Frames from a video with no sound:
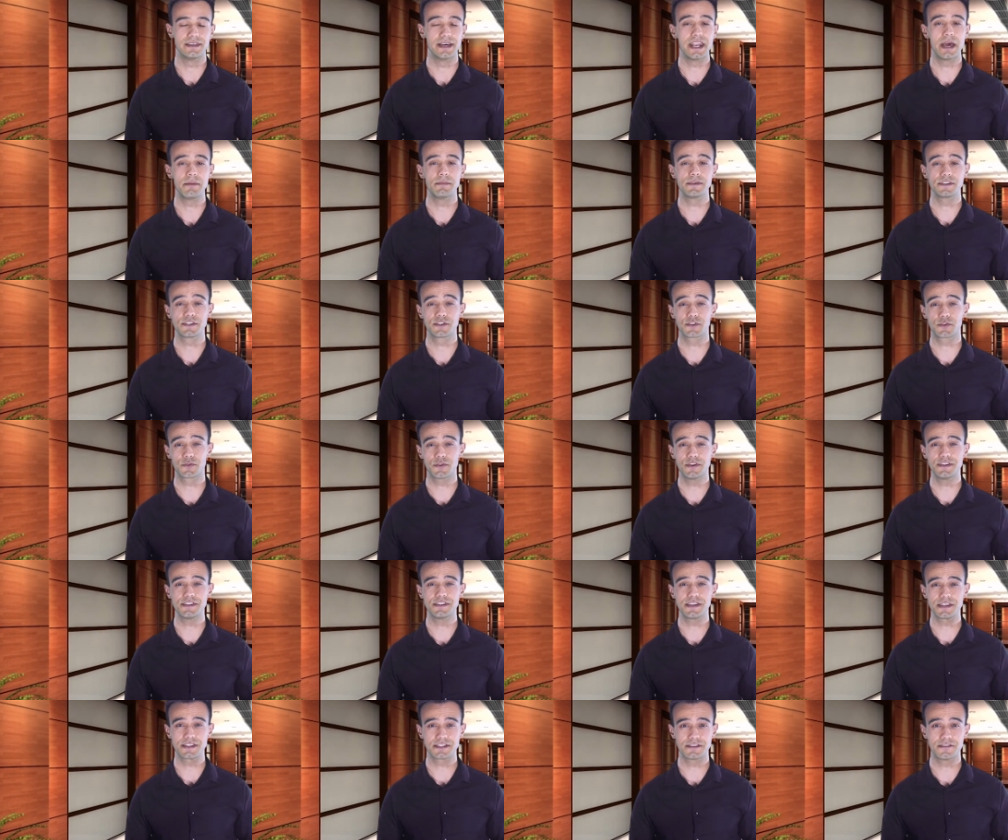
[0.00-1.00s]
Dynamics
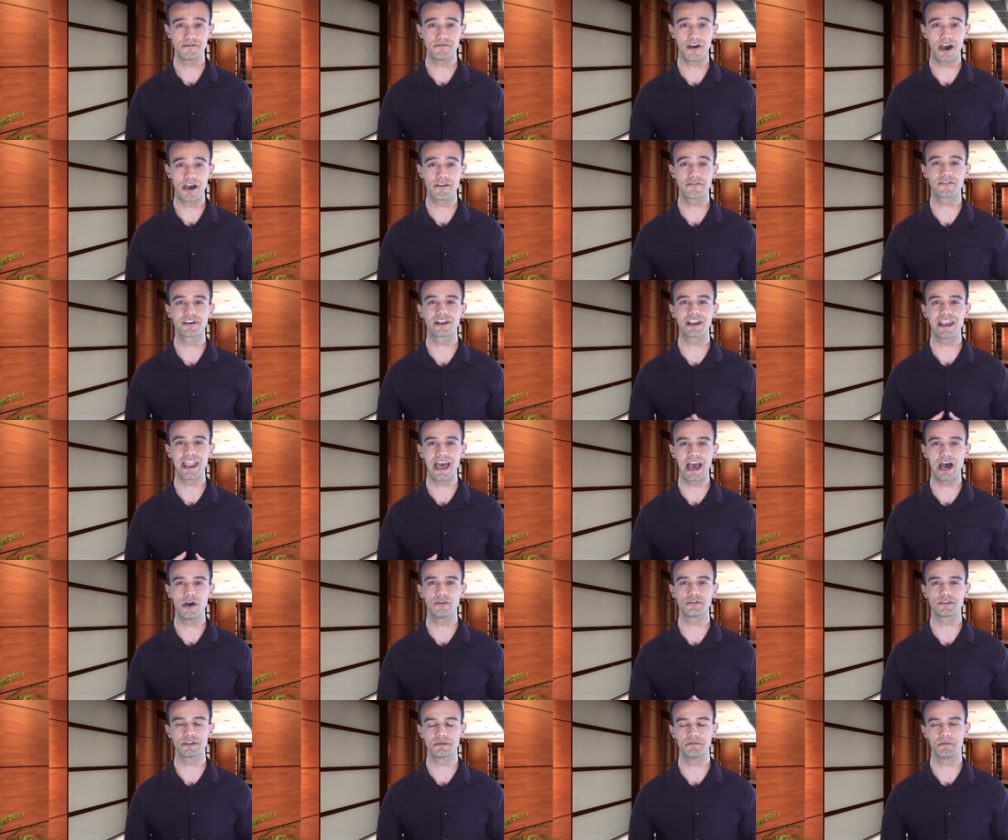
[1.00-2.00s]
365
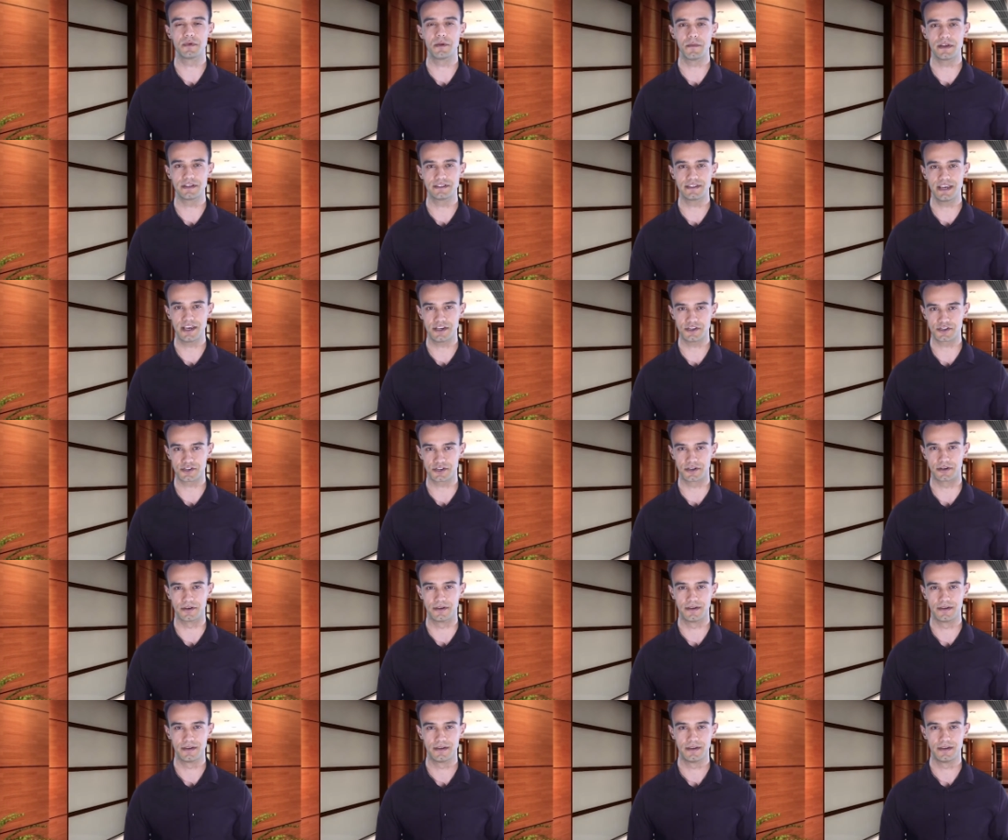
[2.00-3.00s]
Cloud
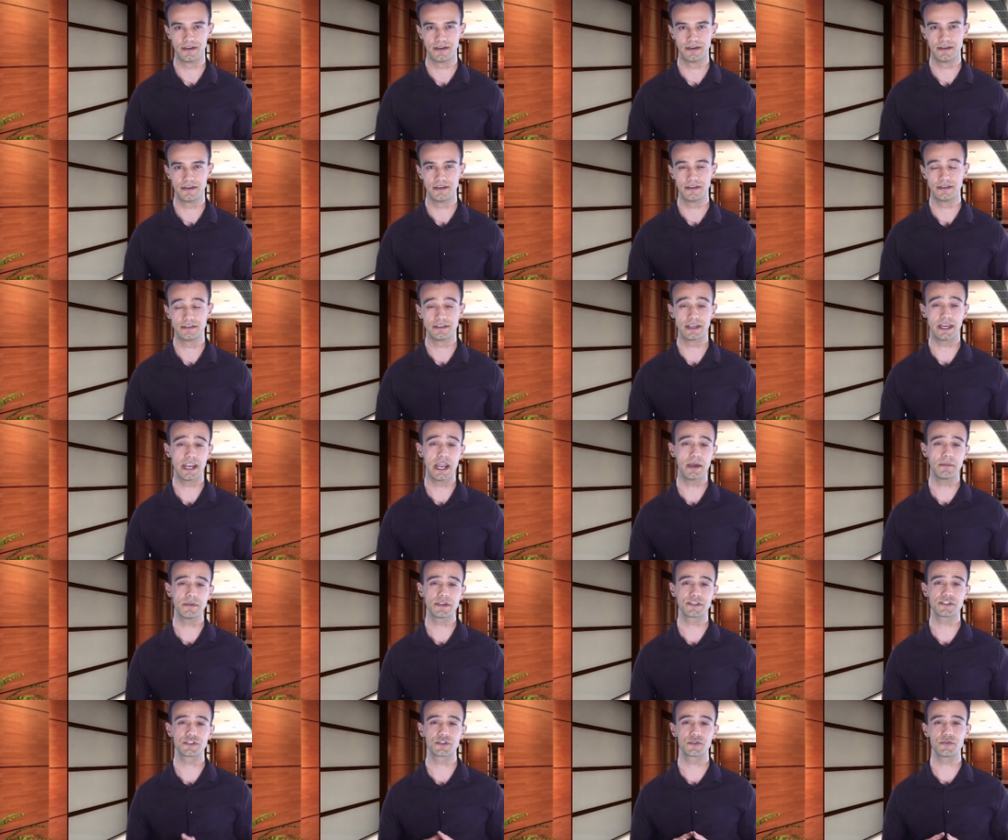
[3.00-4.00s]
Implementation
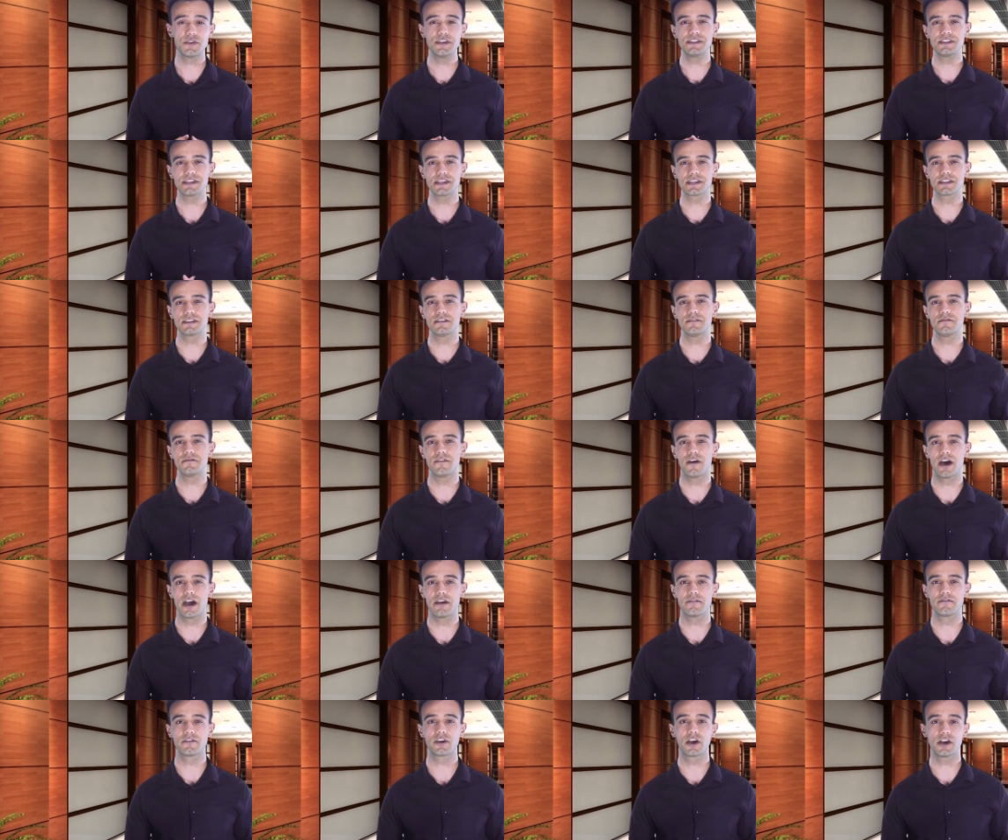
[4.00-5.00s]
Dynamics
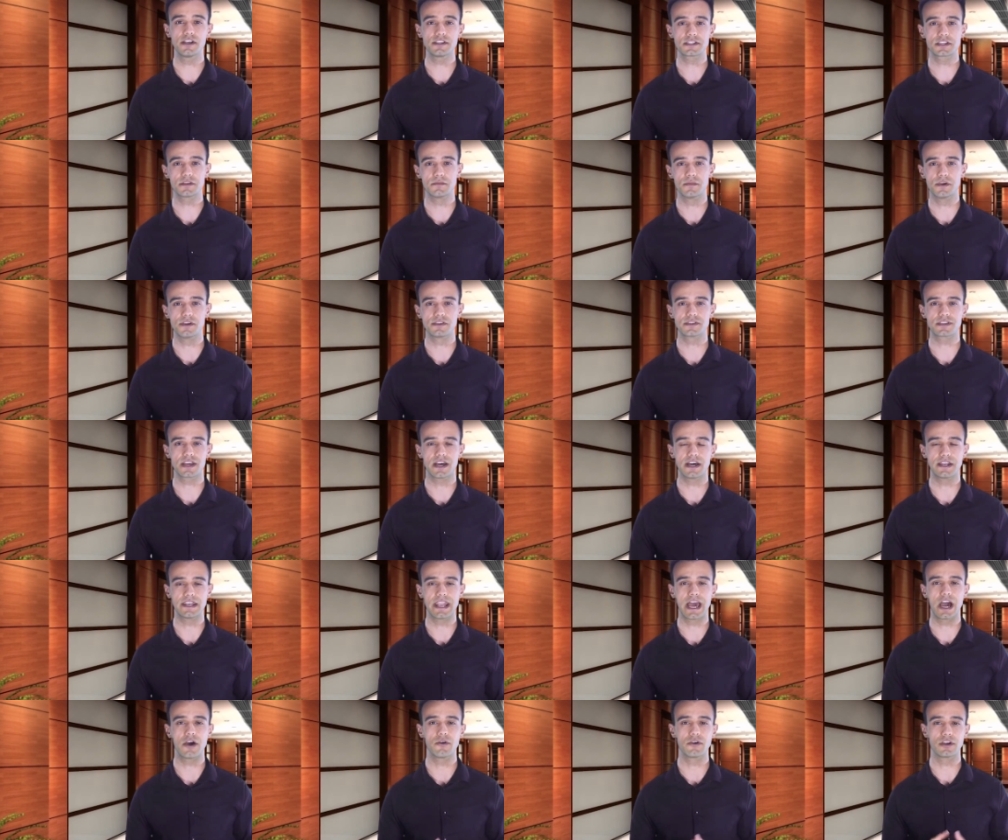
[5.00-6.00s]
365 customers are
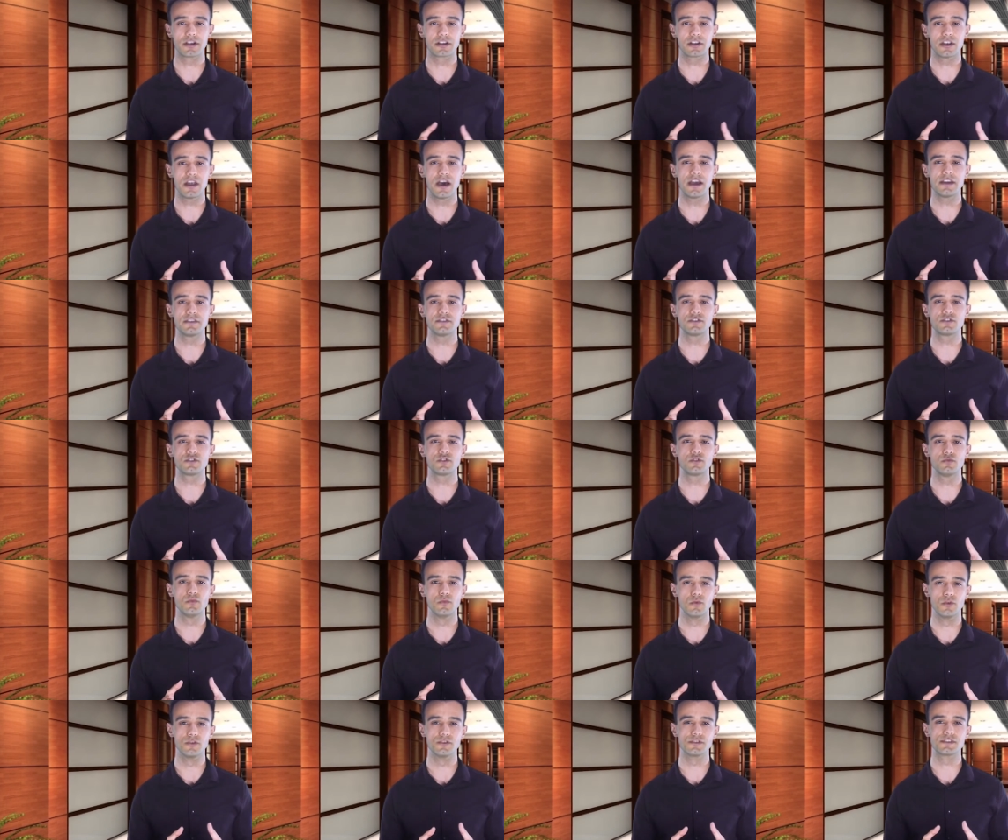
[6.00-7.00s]
now inclined
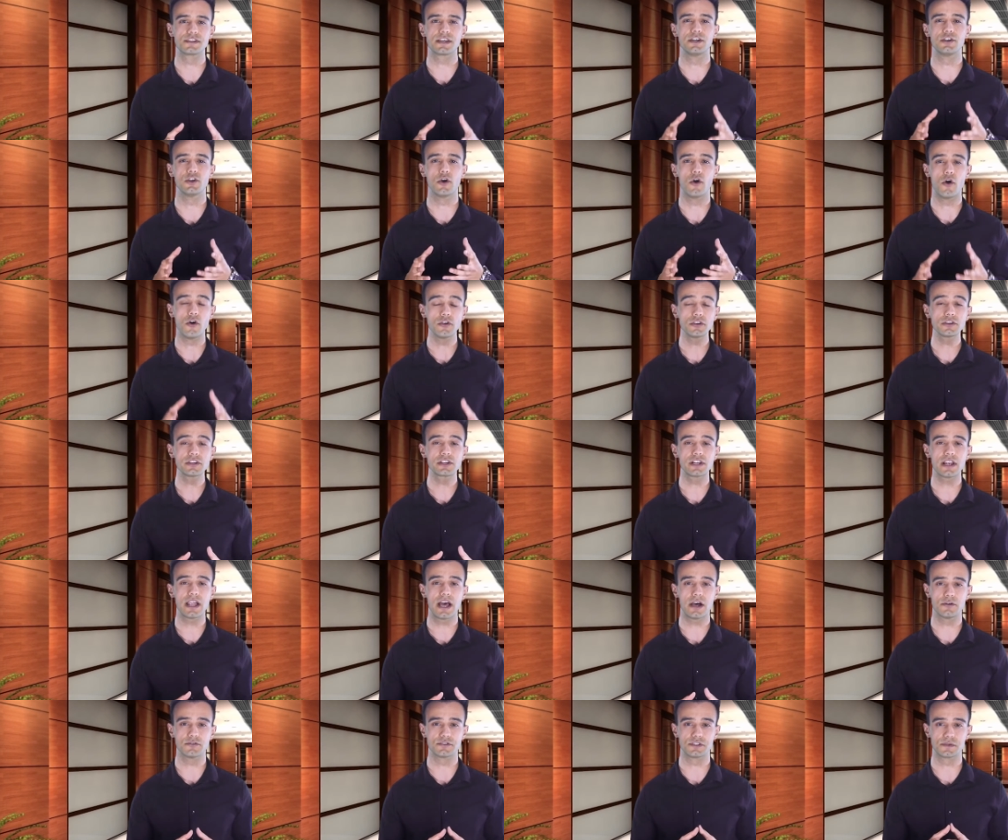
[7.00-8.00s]
towards an
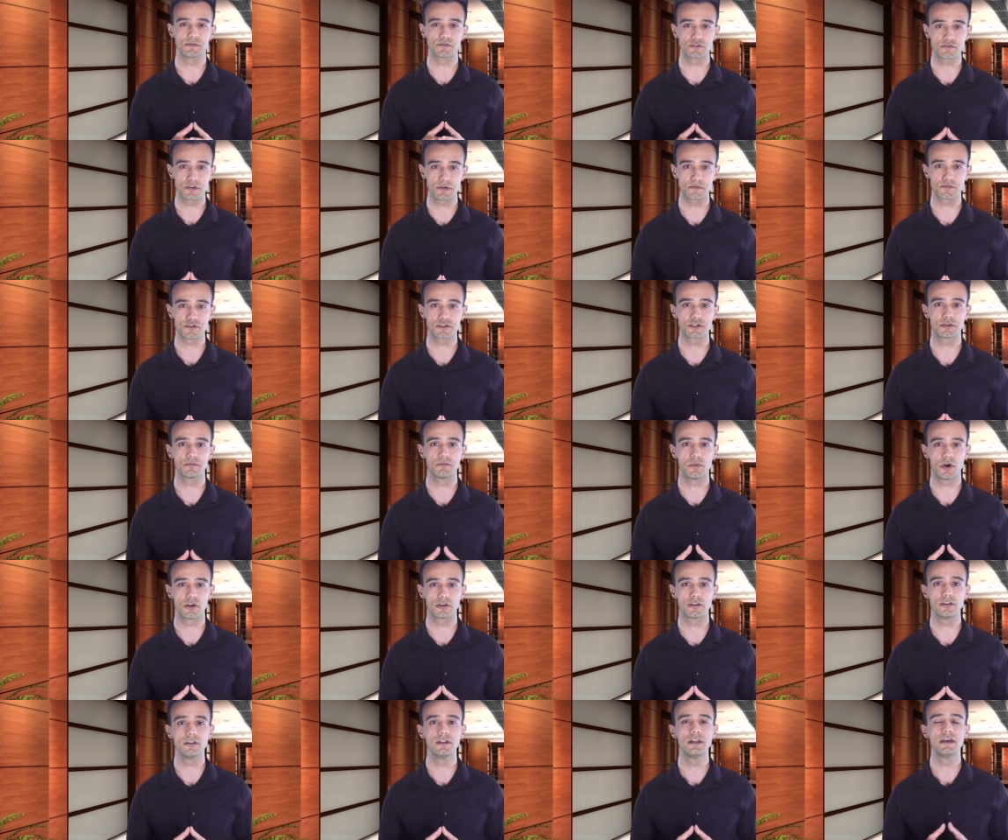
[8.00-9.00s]
on-cloud subscription
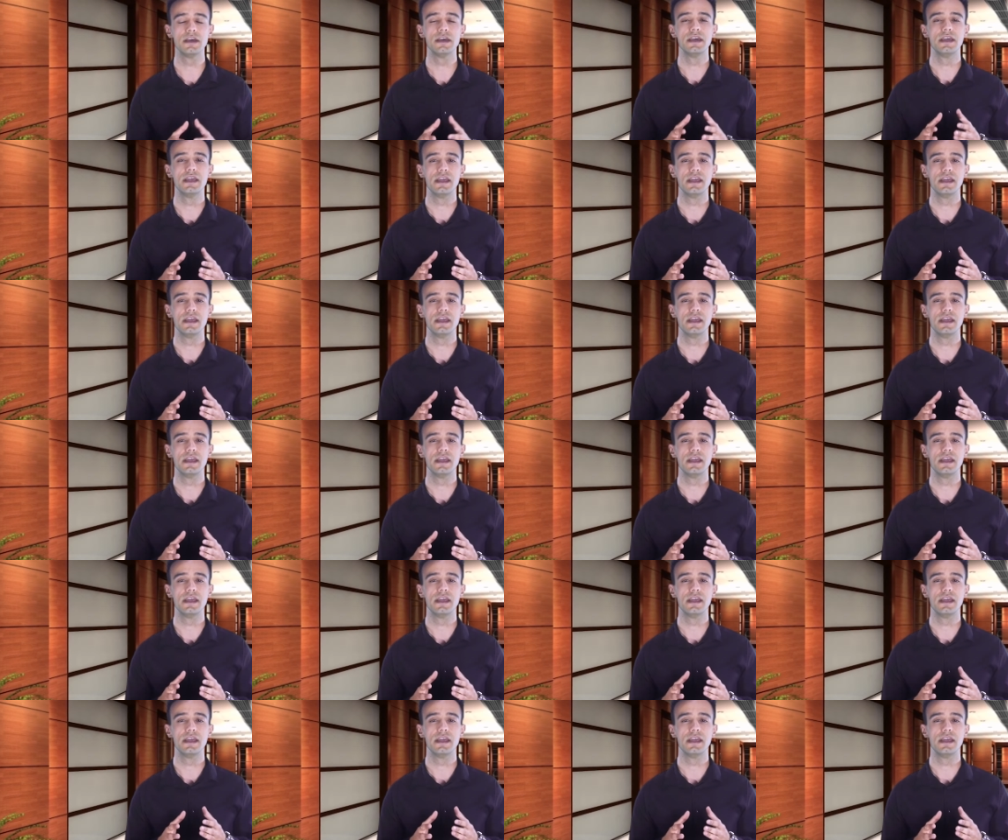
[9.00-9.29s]
model